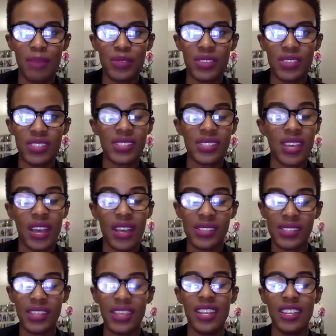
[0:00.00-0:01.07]
discuss
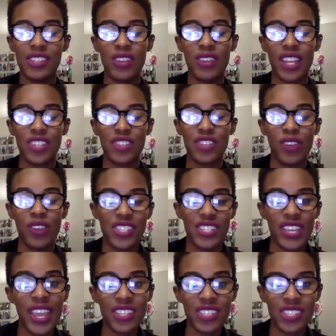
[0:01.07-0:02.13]
international
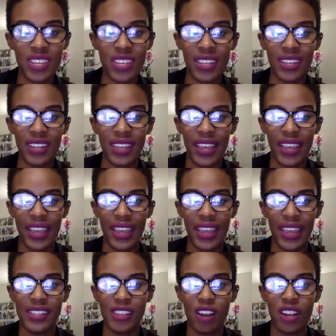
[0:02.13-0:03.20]
education
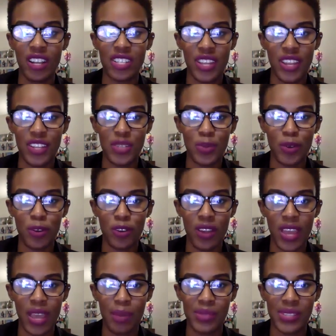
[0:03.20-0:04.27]
and our exchange
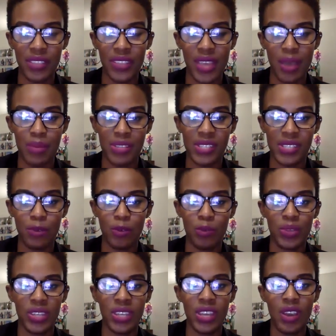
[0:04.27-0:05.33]
programs that the embassy will
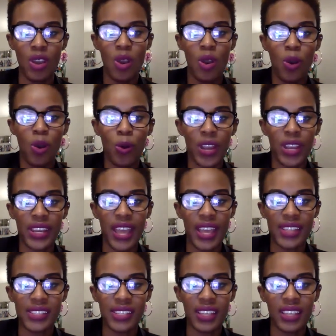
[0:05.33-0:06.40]
be
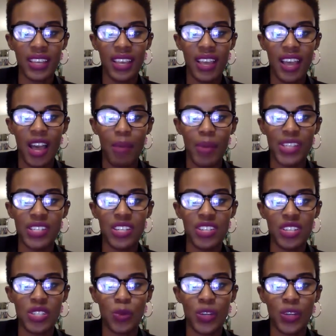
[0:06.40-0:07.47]
organizing. I did
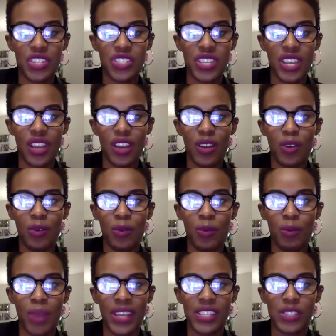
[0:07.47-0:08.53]
just want to share
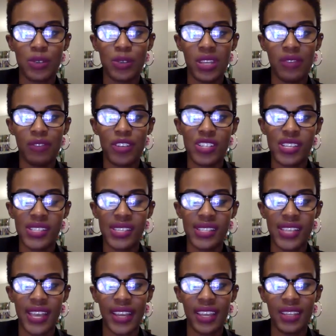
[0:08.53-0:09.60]
my screen for just a
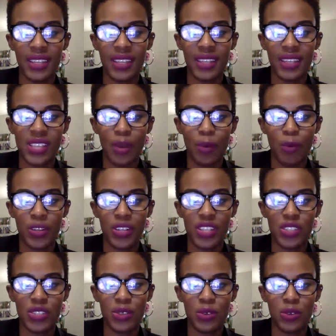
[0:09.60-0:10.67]
second because I
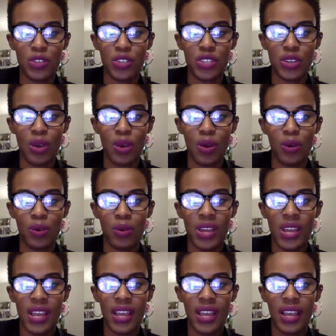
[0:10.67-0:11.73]
wanted to show,
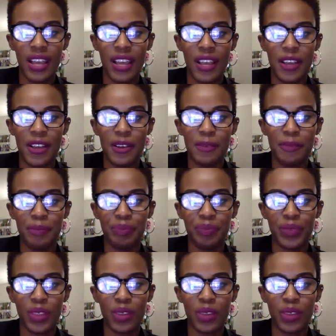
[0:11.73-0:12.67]
I